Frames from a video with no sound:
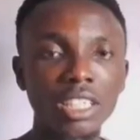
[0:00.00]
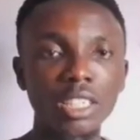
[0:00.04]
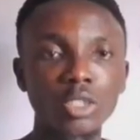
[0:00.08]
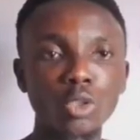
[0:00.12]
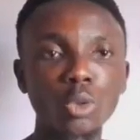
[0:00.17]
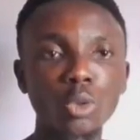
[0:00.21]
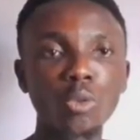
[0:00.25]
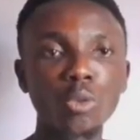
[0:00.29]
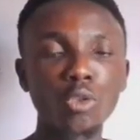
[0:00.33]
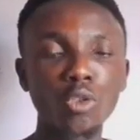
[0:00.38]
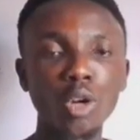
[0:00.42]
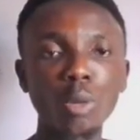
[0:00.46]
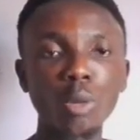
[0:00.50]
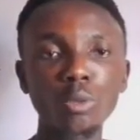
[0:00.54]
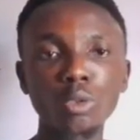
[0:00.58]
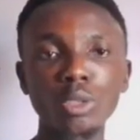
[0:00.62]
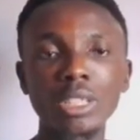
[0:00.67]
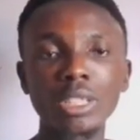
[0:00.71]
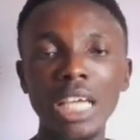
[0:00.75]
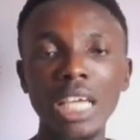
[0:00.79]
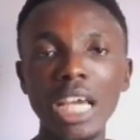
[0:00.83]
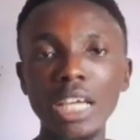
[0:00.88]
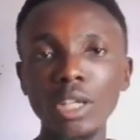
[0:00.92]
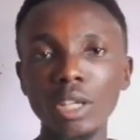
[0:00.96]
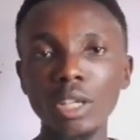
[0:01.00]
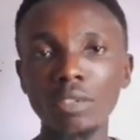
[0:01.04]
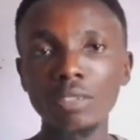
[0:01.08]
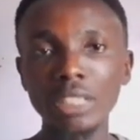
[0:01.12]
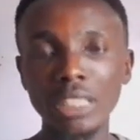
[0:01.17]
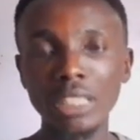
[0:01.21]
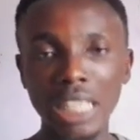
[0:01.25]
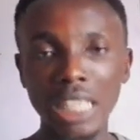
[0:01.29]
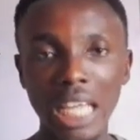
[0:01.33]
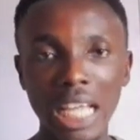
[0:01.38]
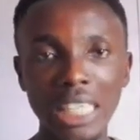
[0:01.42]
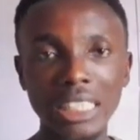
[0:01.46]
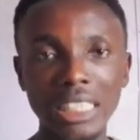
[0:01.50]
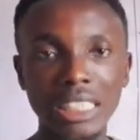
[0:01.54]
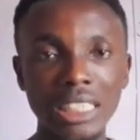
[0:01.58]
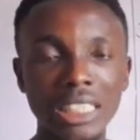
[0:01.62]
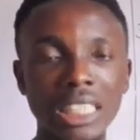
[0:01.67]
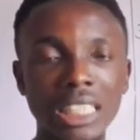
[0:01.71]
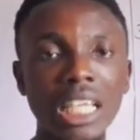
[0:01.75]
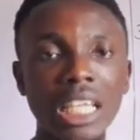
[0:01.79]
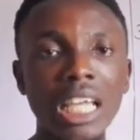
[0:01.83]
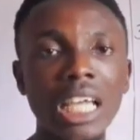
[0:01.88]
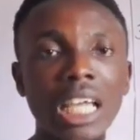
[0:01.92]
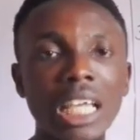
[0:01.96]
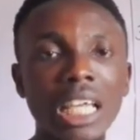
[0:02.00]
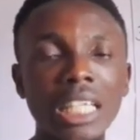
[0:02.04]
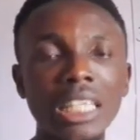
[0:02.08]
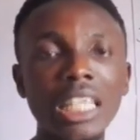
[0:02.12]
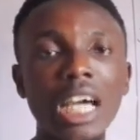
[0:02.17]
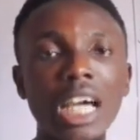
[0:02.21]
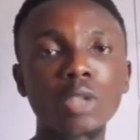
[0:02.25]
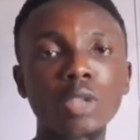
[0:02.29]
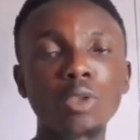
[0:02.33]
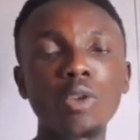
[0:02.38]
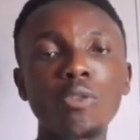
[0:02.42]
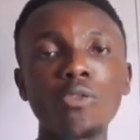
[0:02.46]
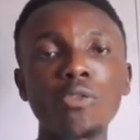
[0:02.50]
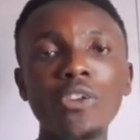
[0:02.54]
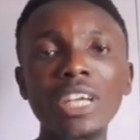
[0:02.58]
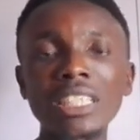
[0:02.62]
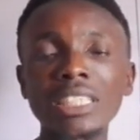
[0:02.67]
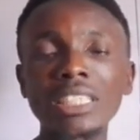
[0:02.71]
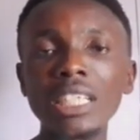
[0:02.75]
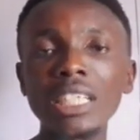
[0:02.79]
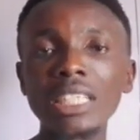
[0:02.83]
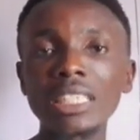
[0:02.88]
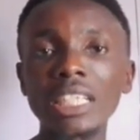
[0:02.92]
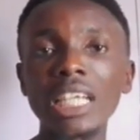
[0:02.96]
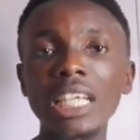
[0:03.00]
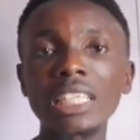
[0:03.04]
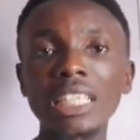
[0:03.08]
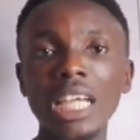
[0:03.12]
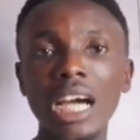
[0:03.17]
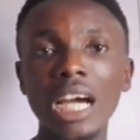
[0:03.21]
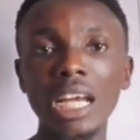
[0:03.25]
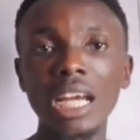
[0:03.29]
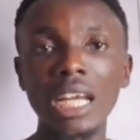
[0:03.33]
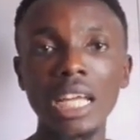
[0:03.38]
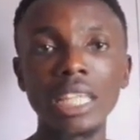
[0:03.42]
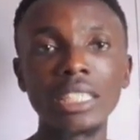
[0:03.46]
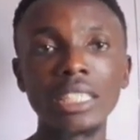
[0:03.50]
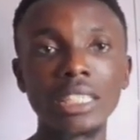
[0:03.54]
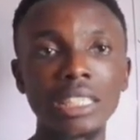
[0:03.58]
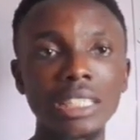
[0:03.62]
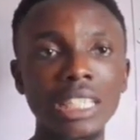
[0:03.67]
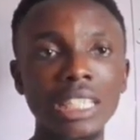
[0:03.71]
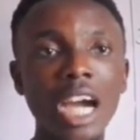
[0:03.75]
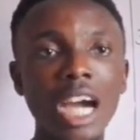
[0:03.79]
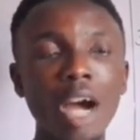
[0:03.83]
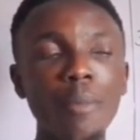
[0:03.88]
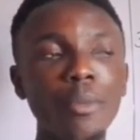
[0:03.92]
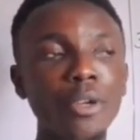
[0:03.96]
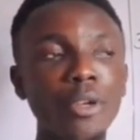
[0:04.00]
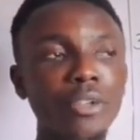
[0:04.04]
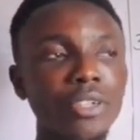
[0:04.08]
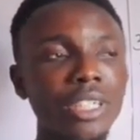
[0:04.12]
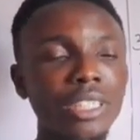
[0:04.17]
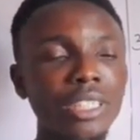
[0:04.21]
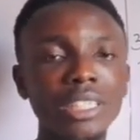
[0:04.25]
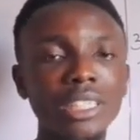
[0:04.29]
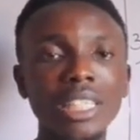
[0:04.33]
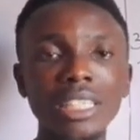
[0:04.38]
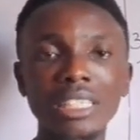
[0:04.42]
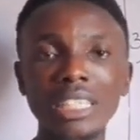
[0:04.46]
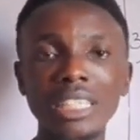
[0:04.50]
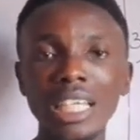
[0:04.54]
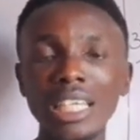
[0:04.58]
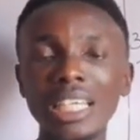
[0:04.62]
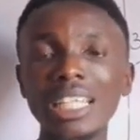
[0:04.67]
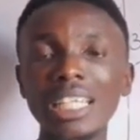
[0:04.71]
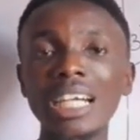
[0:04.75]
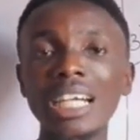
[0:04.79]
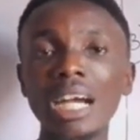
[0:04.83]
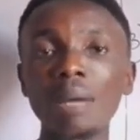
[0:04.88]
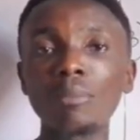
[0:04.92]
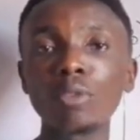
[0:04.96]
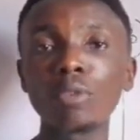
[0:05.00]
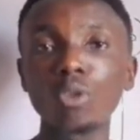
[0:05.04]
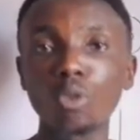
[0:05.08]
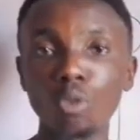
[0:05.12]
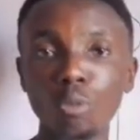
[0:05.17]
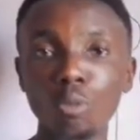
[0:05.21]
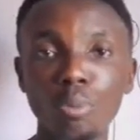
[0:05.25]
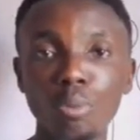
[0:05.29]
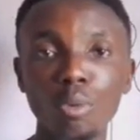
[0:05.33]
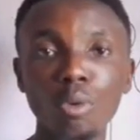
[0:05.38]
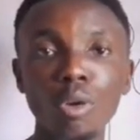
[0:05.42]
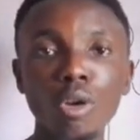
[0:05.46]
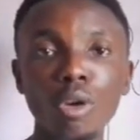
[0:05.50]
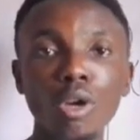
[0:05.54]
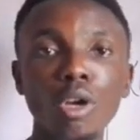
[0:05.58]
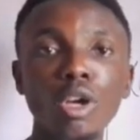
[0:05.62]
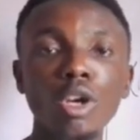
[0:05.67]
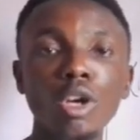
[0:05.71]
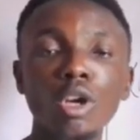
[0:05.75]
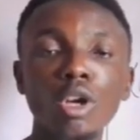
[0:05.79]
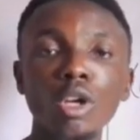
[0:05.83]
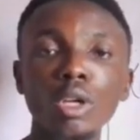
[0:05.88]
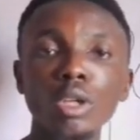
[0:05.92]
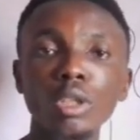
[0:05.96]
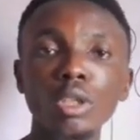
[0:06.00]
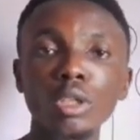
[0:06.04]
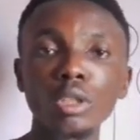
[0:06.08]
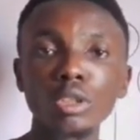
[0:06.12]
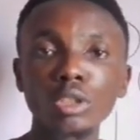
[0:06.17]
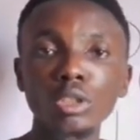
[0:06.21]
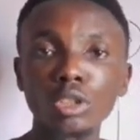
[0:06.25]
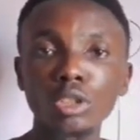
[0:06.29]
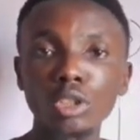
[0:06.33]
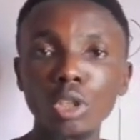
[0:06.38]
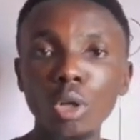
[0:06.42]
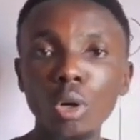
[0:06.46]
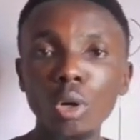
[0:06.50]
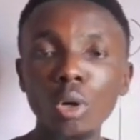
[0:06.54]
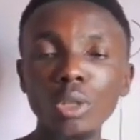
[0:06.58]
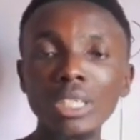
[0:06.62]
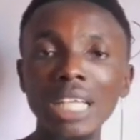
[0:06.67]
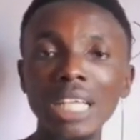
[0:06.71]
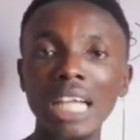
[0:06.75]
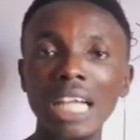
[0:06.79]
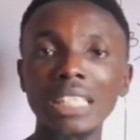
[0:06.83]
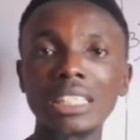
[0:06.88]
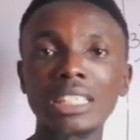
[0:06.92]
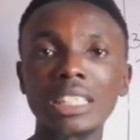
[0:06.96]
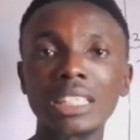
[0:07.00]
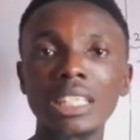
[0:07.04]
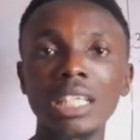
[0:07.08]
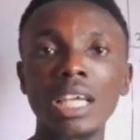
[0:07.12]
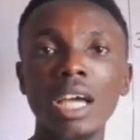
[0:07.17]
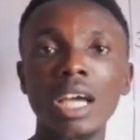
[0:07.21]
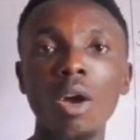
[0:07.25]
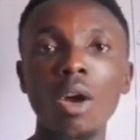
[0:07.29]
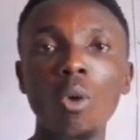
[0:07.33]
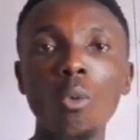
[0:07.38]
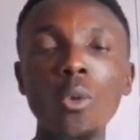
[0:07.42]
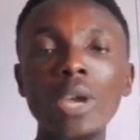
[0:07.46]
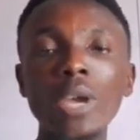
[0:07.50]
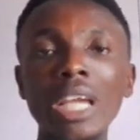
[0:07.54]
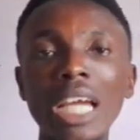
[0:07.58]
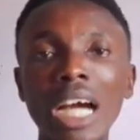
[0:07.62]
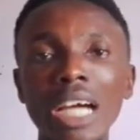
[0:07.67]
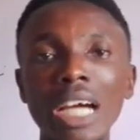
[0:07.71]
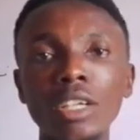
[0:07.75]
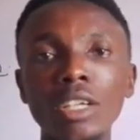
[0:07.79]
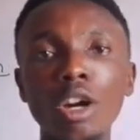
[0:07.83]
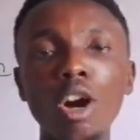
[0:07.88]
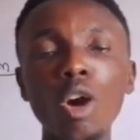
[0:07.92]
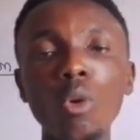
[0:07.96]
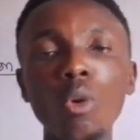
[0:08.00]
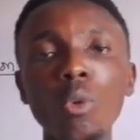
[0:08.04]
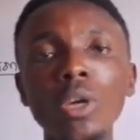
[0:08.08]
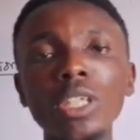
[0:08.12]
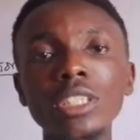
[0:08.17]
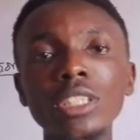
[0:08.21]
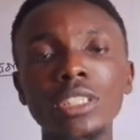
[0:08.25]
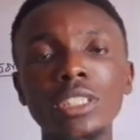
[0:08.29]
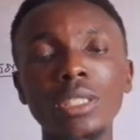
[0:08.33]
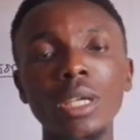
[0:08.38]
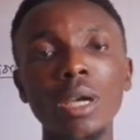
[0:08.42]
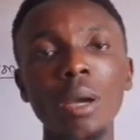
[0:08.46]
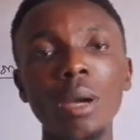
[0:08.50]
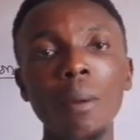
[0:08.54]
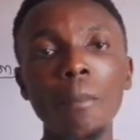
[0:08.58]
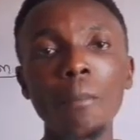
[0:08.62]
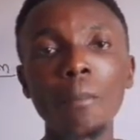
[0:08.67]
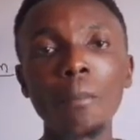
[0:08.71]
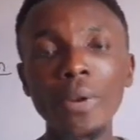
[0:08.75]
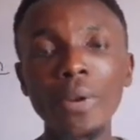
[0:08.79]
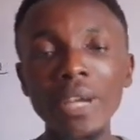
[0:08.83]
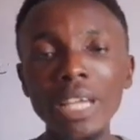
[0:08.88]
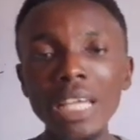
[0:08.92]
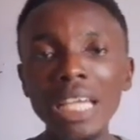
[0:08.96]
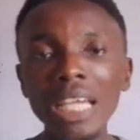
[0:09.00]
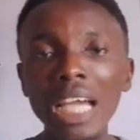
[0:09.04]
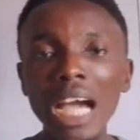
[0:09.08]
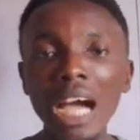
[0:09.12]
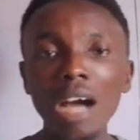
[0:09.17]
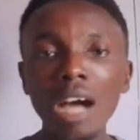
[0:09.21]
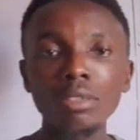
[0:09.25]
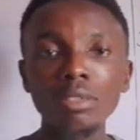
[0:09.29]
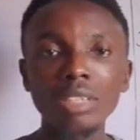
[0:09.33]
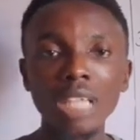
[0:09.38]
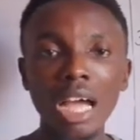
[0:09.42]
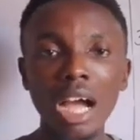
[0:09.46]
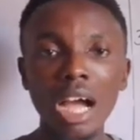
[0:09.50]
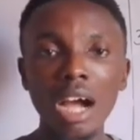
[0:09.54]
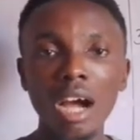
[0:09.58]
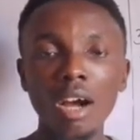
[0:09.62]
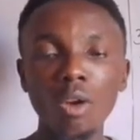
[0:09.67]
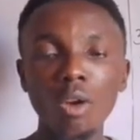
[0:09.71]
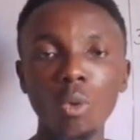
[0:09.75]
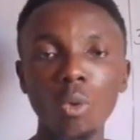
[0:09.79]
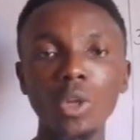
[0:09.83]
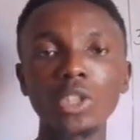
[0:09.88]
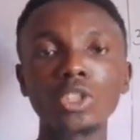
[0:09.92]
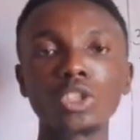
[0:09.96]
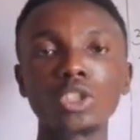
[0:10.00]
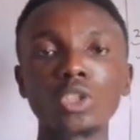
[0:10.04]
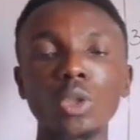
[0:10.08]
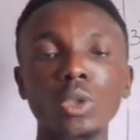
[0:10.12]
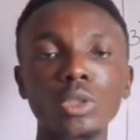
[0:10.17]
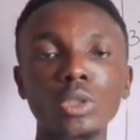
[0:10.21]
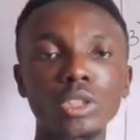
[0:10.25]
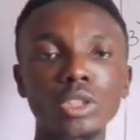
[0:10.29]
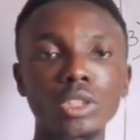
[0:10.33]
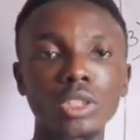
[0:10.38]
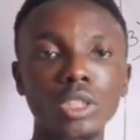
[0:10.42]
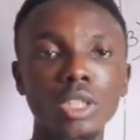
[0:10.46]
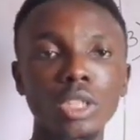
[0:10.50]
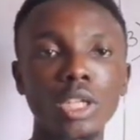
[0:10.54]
So we've come to the end of this class. Now to facilitate our learning, I'll be creating a Telegram group so that we can always bring out our questions